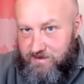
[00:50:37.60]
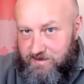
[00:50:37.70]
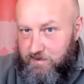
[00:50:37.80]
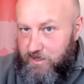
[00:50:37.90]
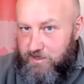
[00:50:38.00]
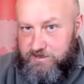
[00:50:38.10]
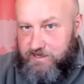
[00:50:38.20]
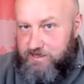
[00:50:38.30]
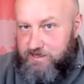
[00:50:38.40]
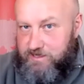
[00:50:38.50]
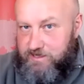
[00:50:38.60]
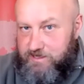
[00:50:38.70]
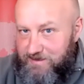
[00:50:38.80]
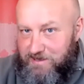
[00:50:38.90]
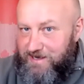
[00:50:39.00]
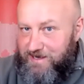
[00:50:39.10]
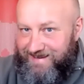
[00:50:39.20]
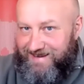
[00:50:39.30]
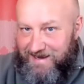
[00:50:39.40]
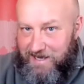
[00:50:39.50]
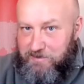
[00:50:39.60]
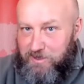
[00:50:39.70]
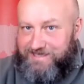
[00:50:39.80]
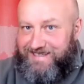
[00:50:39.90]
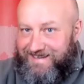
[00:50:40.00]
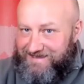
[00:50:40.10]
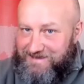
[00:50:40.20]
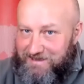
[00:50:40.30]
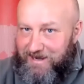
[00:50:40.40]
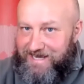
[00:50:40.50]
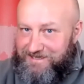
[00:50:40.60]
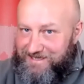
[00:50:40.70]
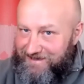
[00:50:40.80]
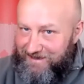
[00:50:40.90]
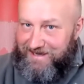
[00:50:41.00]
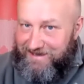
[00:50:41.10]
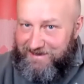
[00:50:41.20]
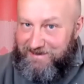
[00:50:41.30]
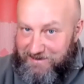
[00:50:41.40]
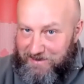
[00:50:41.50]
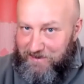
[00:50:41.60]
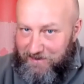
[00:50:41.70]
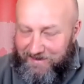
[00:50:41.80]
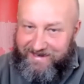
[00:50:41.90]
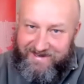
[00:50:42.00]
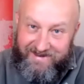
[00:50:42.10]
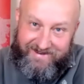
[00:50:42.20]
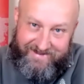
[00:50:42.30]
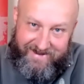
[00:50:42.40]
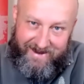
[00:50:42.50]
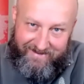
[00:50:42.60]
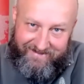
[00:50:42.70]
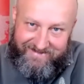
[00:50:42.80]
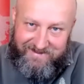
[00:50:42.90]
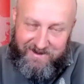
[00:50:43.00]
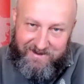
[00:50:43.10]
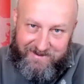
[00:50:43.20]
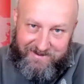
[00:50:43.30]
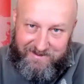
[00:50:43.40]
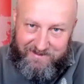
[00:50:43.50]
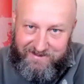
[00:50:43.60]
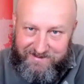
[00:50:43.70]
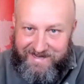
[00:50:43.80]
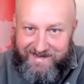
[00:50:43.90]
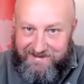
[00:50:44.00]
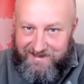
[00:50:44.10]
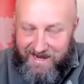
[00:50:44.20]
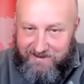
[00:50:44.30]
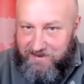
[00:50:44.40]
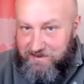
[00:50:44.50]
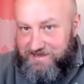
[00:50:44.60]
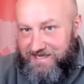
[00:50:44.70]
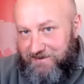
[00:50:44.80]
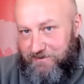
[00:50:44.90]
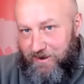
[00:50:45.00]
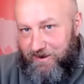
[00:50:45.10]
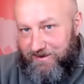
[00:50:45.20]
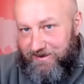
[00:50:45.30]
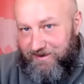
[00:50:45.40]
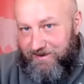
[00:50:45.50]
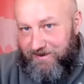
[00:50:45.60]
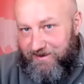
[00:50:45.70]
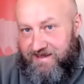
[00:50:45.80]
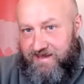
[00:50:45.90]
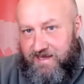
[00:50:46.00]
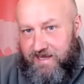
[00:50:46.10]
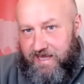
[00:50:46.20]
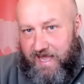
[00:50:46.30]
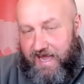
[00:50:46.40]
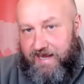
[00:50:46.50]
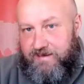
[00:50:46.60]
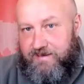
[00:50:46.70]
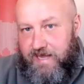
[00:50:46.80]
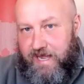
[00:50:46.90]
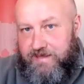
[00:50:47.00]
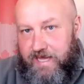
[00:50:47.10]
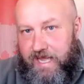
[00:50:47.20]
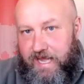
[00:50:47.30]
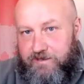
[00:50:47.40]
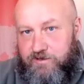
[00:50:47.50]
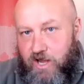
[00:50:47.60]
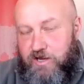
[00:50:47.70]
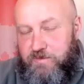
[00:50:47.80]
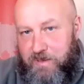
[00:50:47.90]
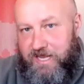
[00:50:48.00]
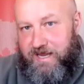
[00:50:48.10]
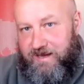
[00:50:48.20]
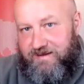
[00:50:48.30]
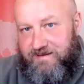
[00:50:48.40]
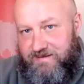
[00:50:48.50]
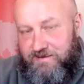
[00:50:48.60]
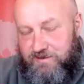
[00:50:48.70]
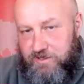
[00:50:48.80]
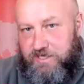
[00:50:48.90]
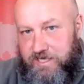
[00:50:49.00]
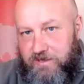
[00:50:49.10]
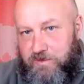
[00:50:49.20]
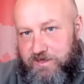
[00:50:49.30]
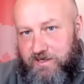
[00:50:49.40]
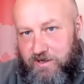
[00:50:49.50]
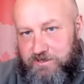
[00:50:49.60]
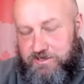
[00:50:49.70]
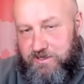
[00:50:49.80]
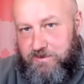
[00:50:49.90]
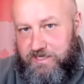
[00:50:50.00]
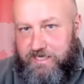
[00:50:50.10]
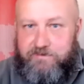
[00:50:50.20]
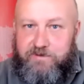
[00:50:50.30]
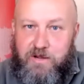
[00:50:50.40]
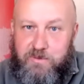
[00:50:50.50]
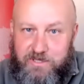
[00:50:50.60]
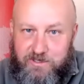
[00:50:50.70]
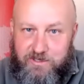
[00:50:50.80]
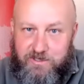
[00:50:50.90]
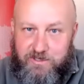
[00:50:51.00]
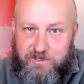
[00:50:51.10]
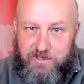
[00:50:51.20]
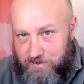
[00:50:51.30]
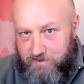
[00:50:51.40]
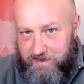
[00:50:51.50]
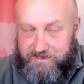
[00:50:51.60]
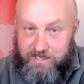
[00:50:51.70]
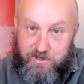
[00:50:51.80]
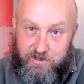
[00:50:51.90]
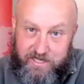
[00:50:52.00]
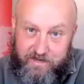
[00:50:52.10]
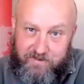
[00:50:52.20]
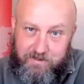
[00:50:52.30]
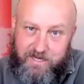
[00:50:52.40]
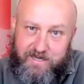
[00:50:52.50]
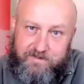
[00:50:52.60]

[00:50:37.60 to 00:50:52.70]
because it didn't, it was an insurrection, not a new dawn. Now, you know, you get it 100% wrong there. And they had no plan to deal with the consequences. They didn't even know what the consequences would be, so they couldn't have a plan.